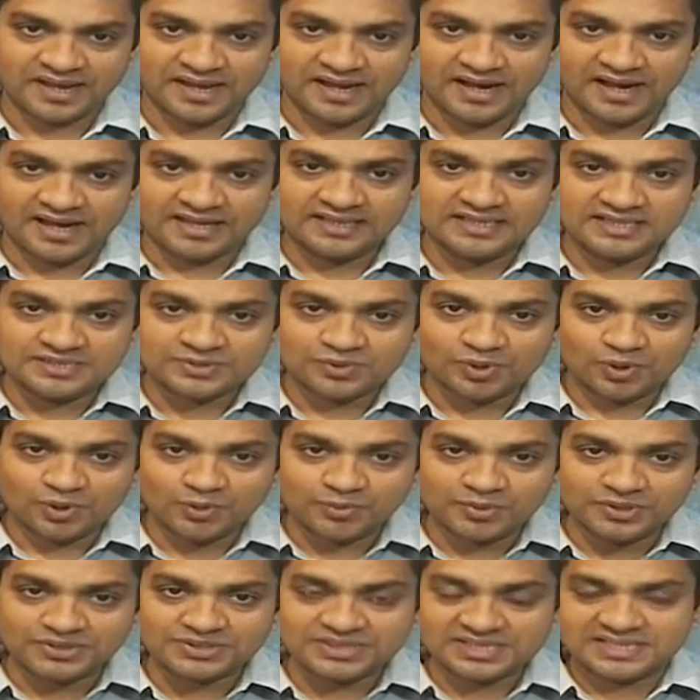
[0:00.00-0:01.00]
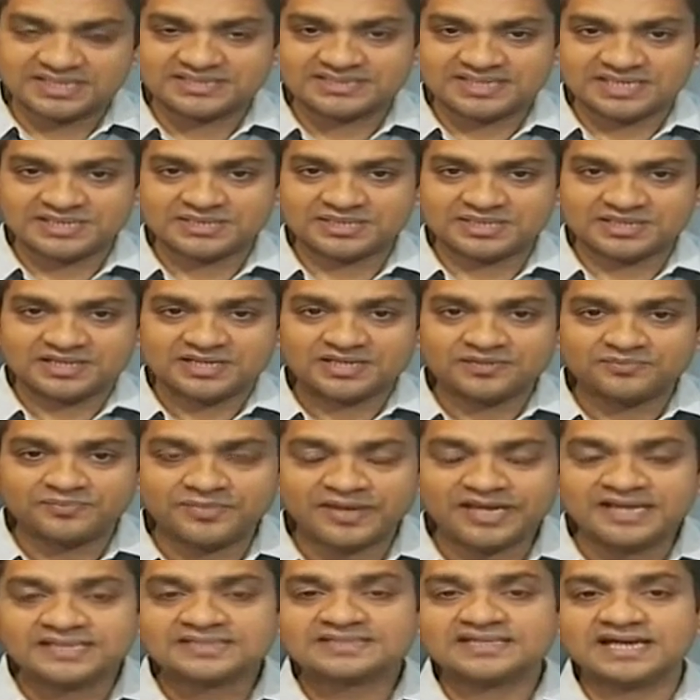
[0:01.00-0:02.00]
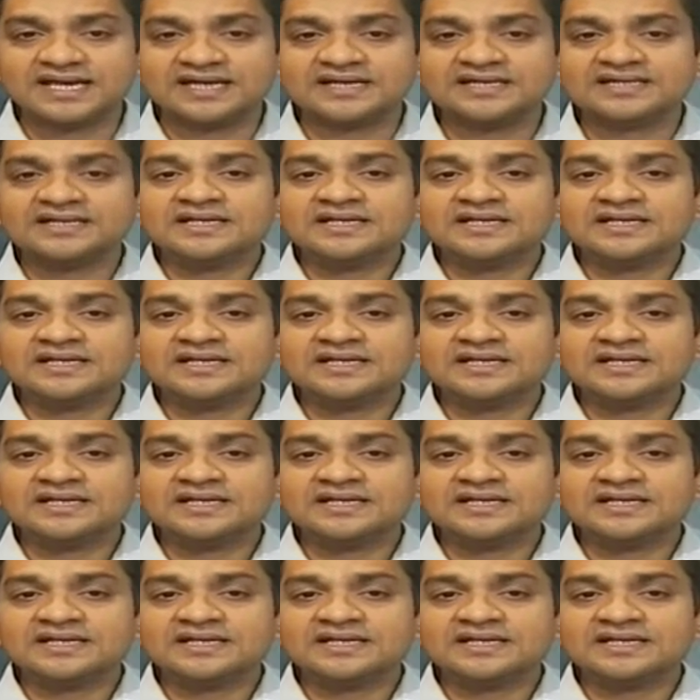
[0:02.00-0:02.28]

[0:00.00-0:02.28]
And this homogenization, it means that